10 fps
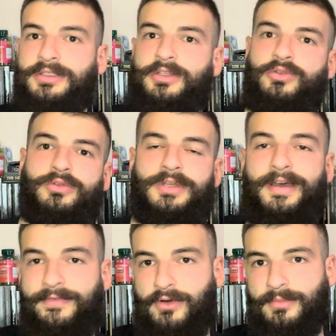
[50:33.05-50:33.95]
that you could
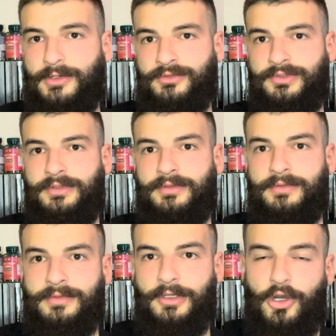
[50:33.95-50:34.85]
have almost.
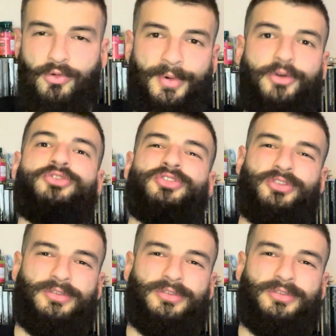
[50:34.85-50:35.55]
Almost.